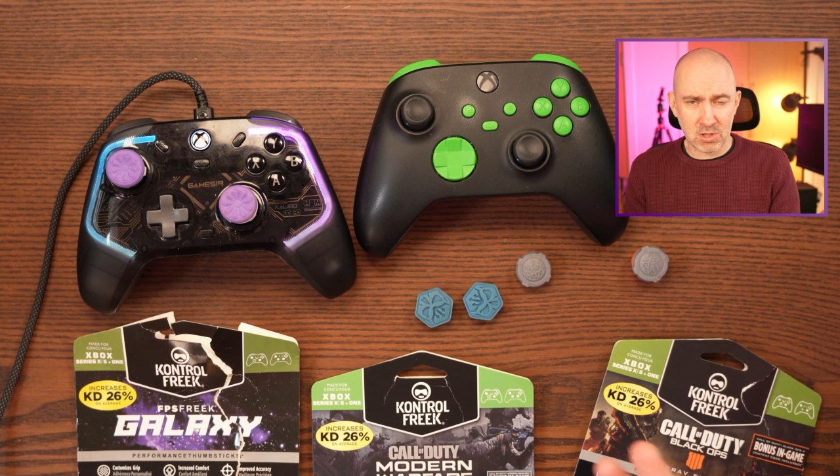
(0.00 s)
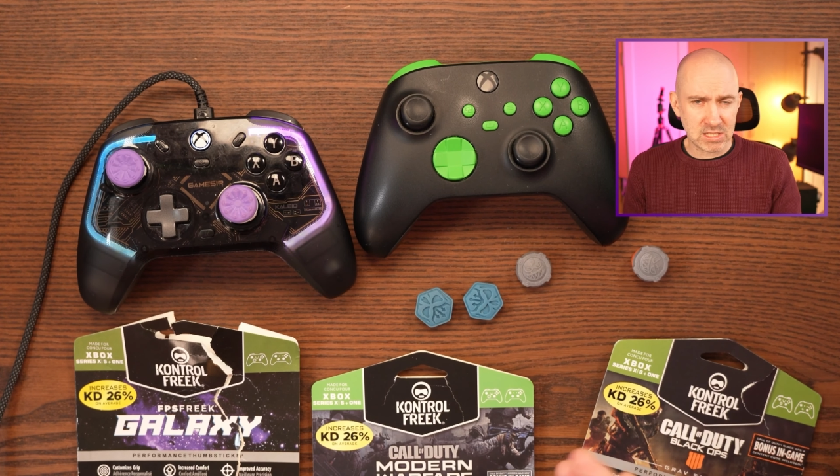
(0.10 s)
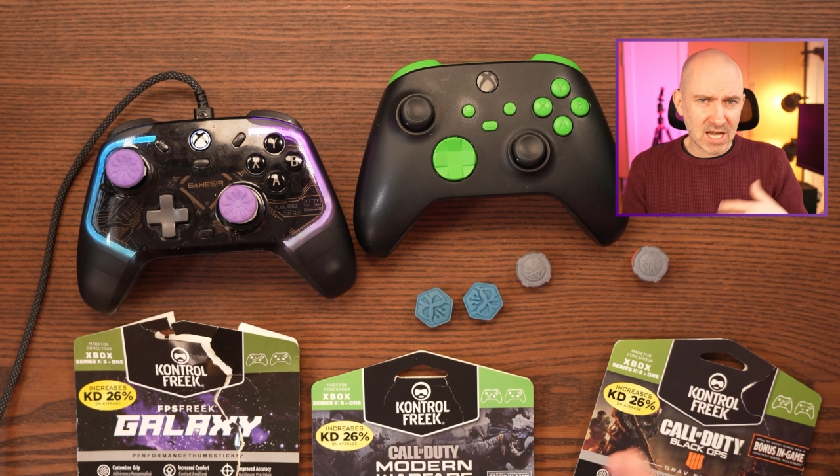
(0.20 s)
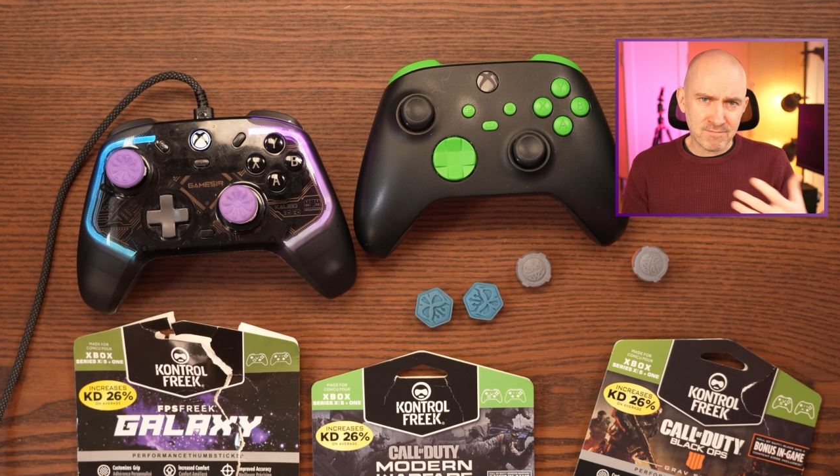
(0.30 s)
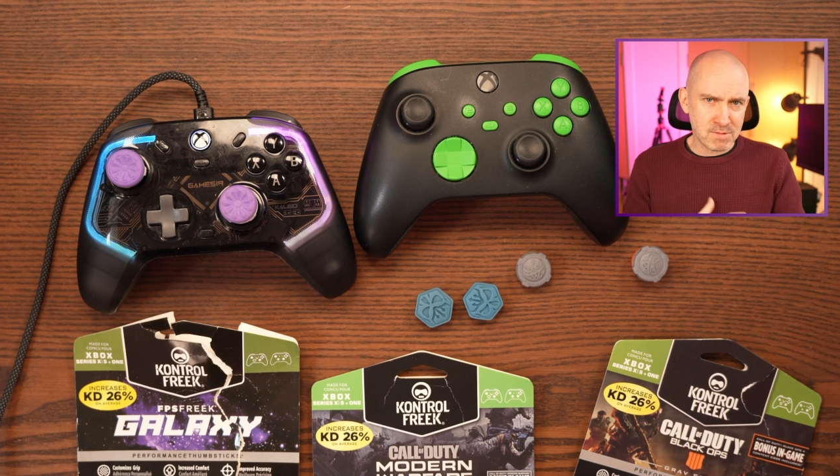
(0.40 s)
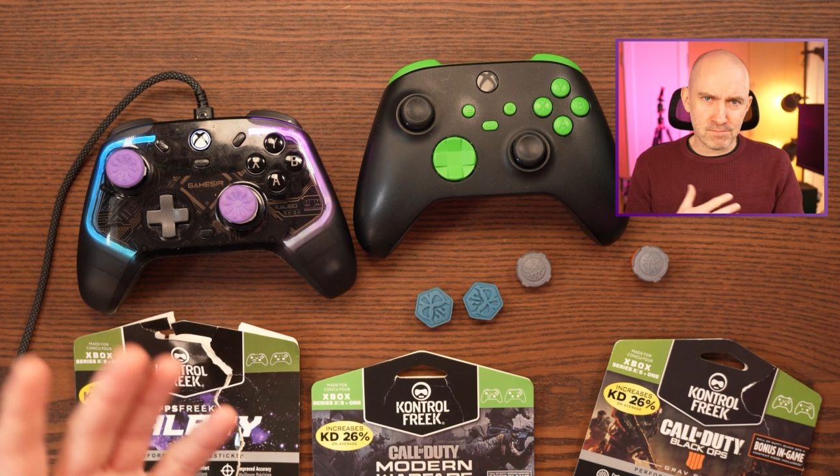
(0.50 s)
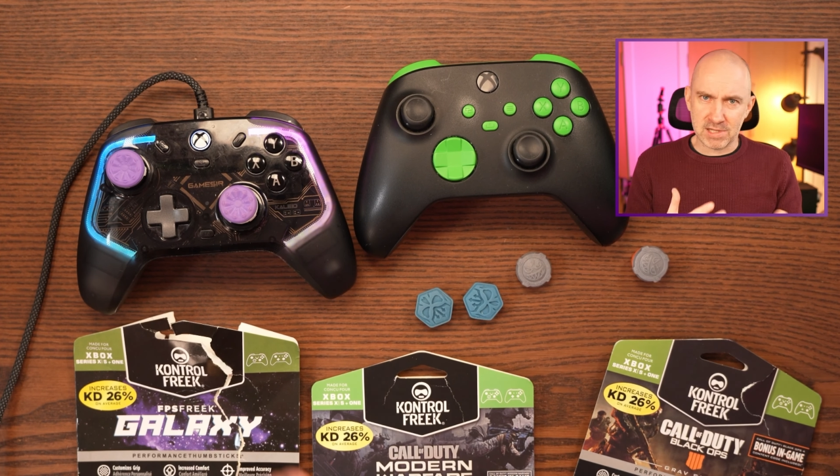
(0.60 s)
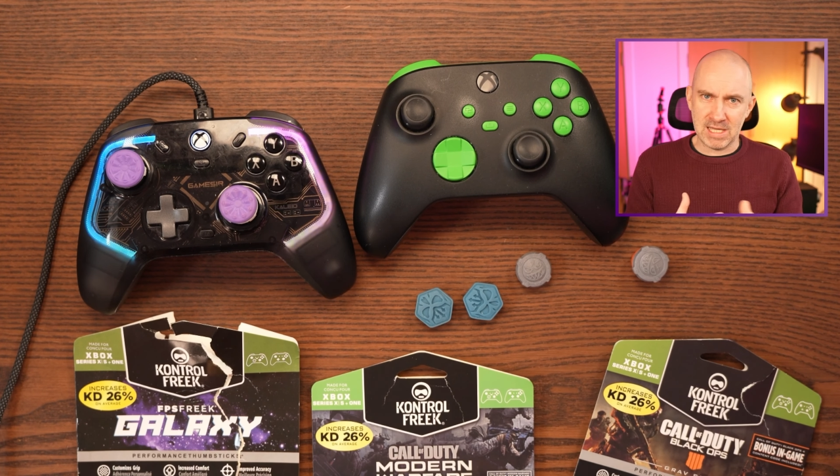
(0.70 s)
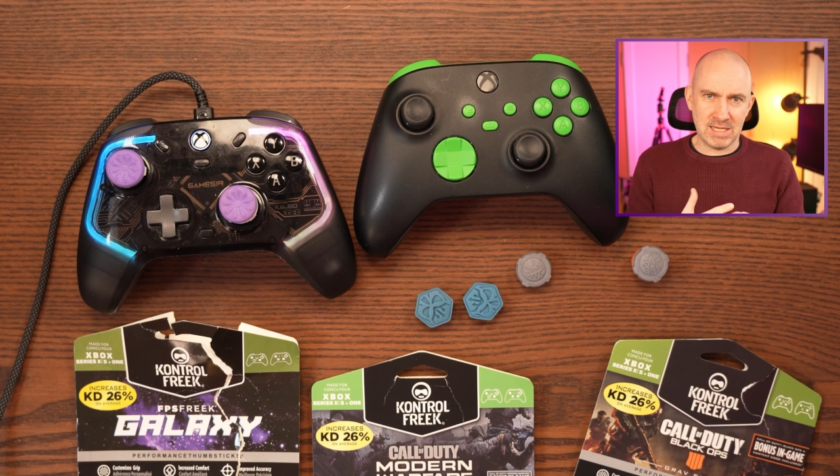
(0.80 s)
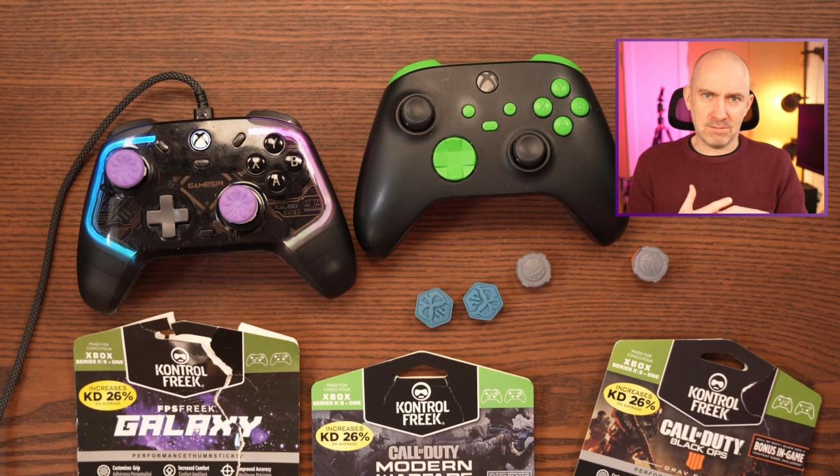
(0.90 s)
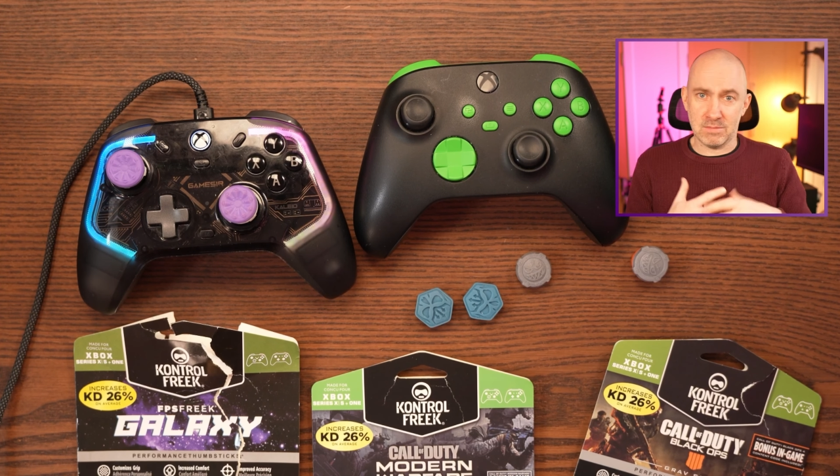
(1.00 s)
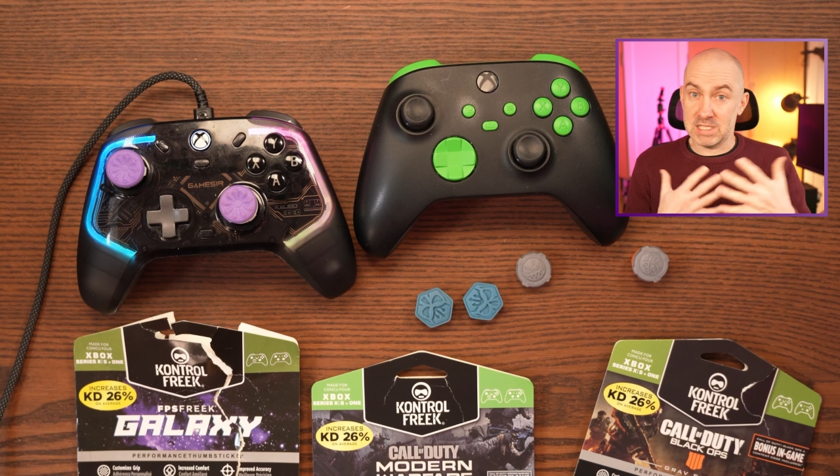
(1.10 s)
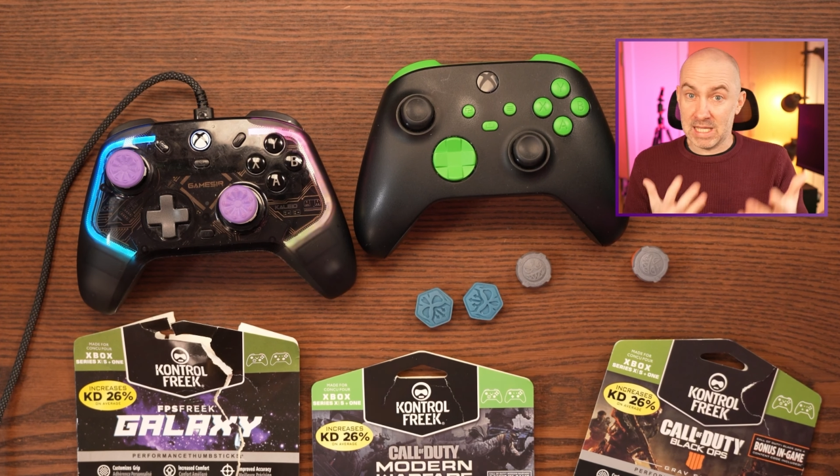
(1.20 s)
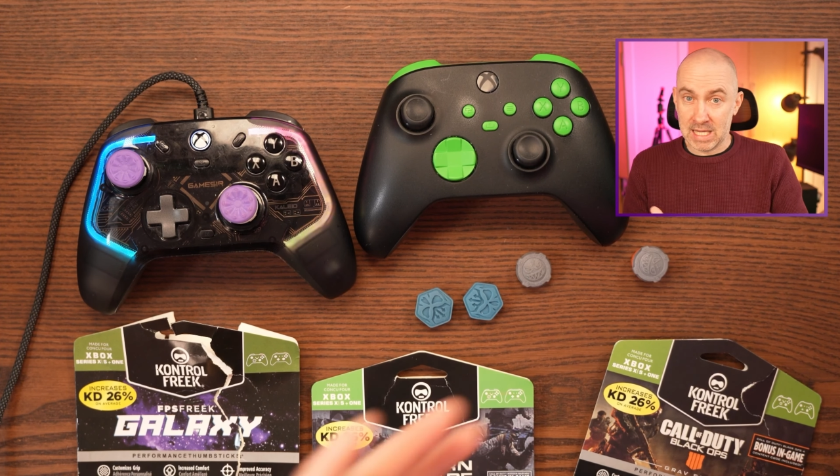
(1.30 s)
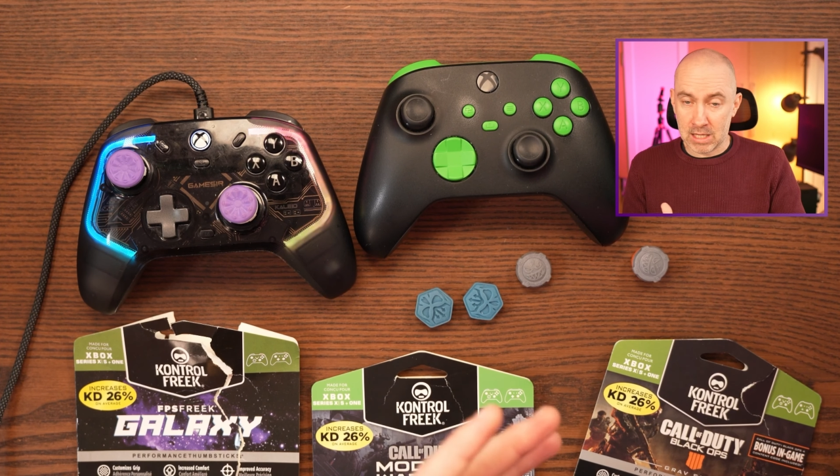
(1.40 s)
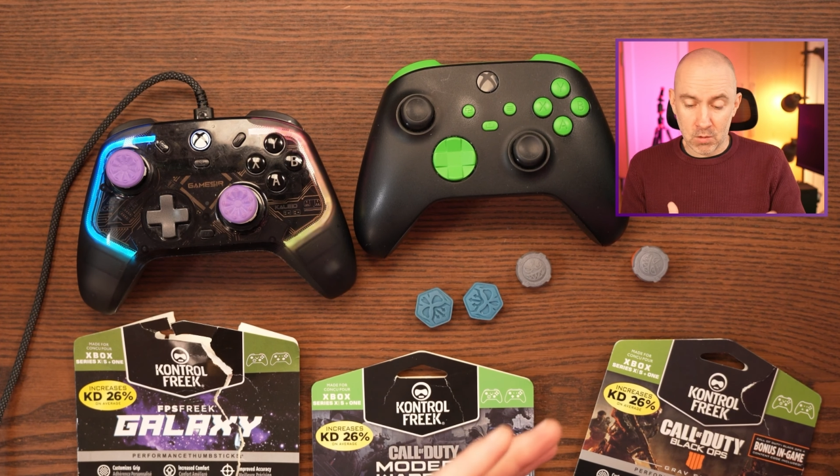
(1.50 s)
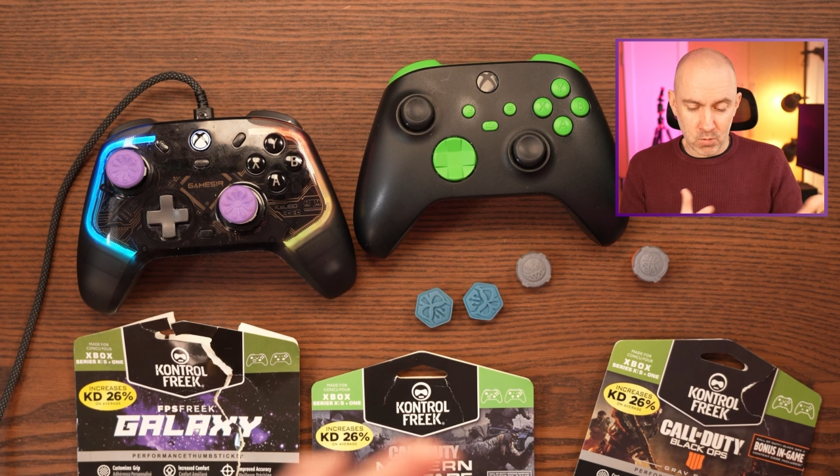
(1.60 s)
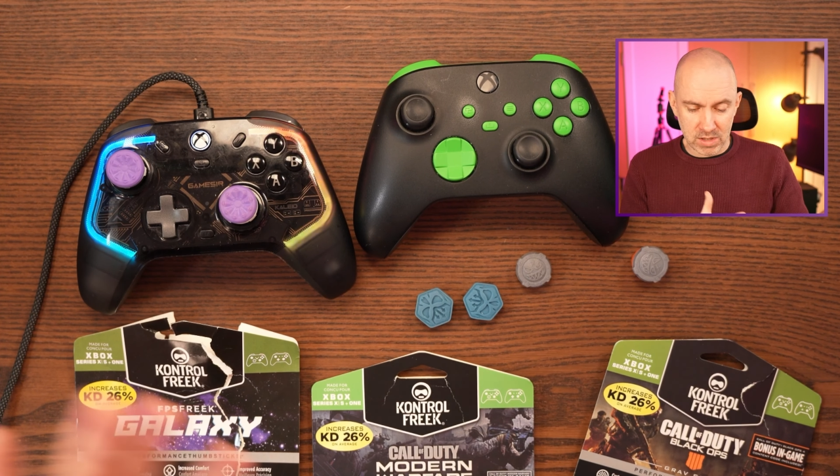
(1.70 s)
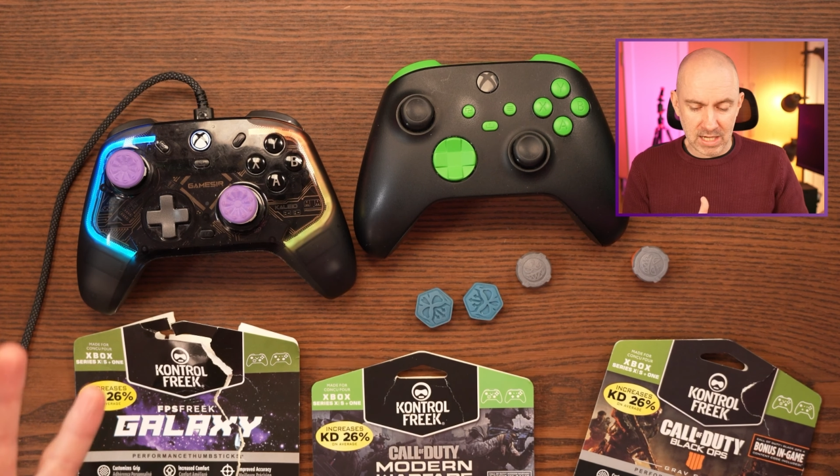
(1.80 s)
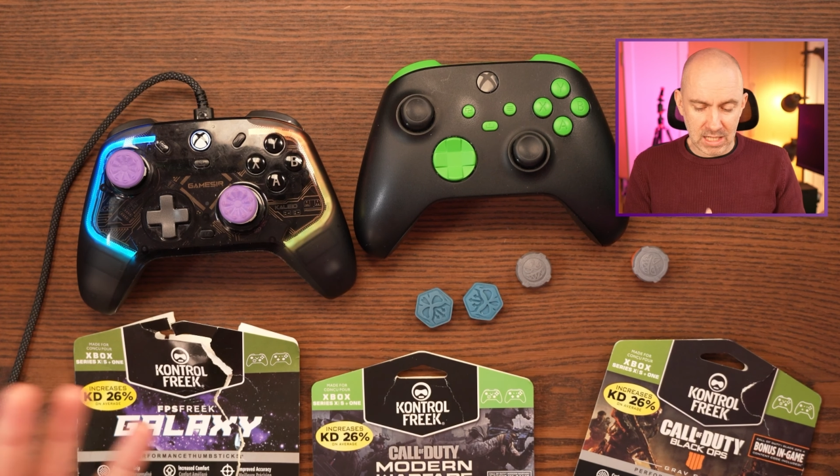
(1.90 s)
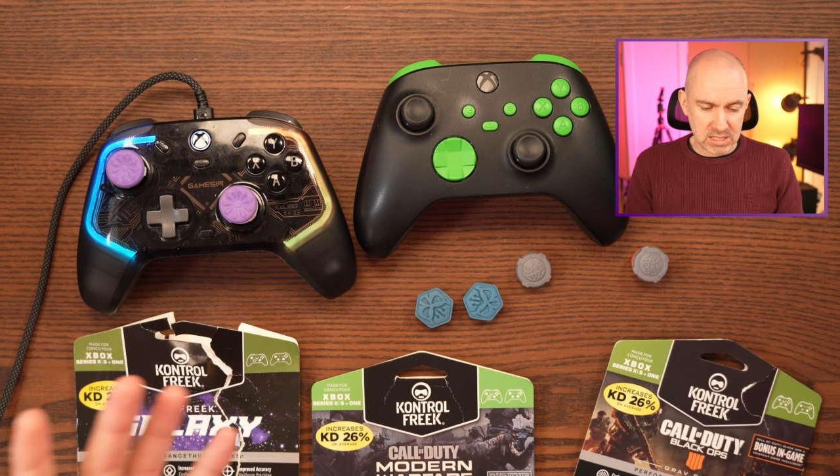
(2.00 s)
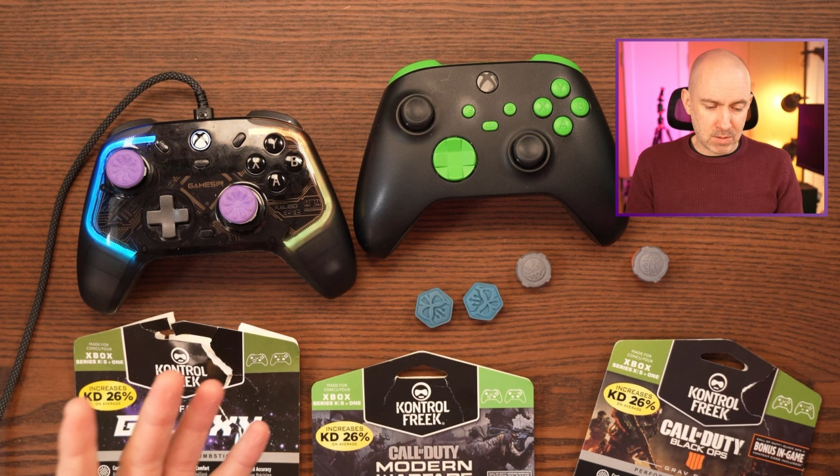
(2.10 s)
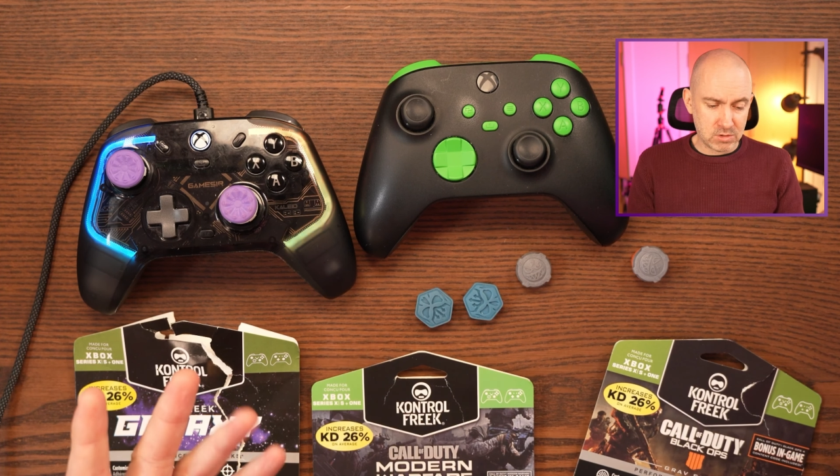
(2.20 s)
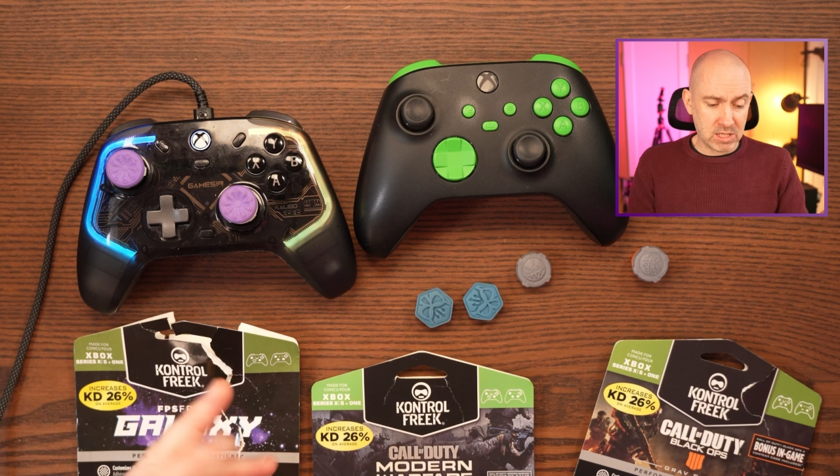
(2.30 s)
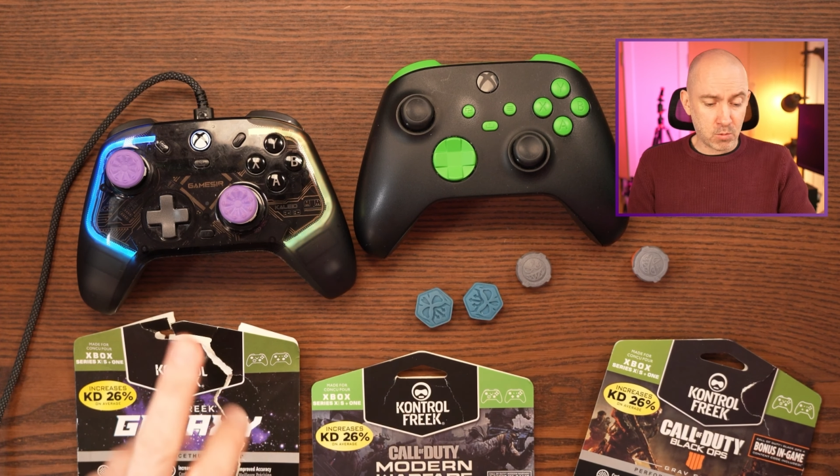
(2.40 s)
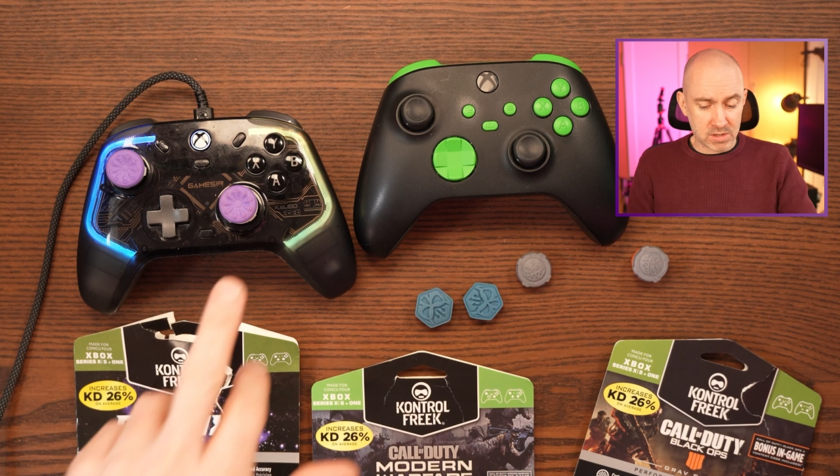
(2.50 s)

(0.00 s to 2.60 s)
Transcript: because I've been playing stakeout with an SMG